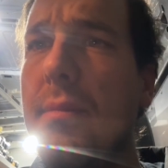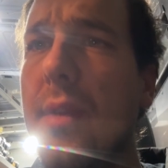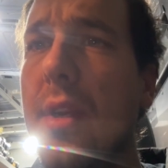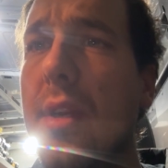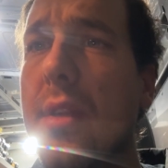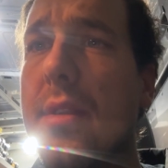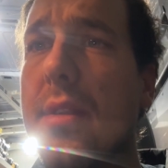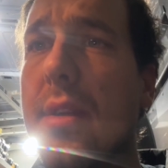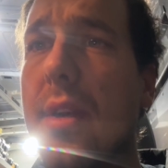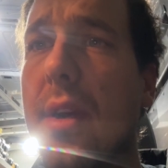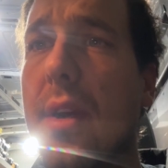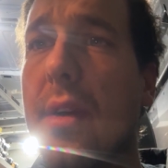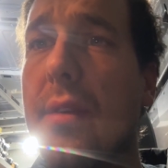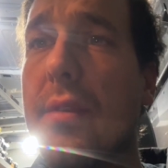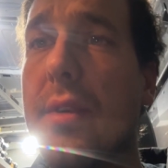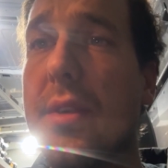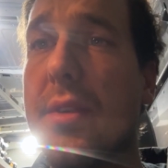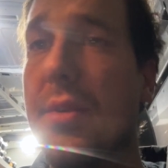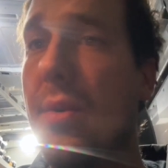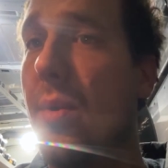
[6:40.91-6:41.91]
It's a
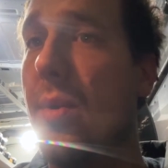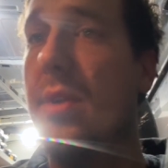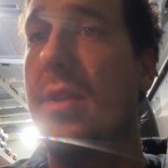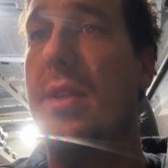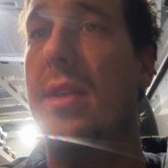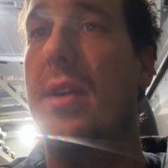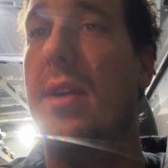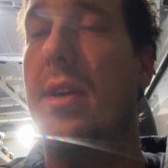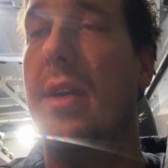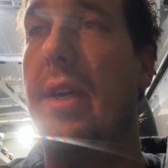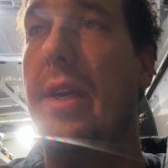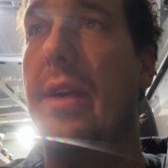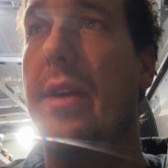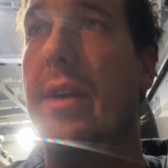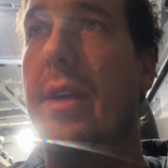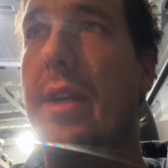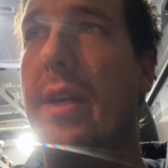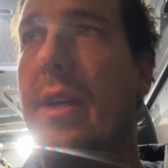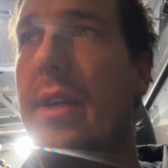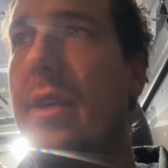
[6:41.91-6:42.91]
resort in our
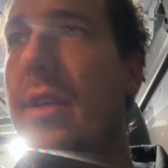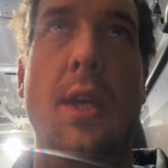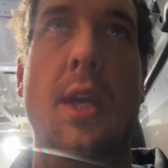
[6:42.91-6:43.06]
area.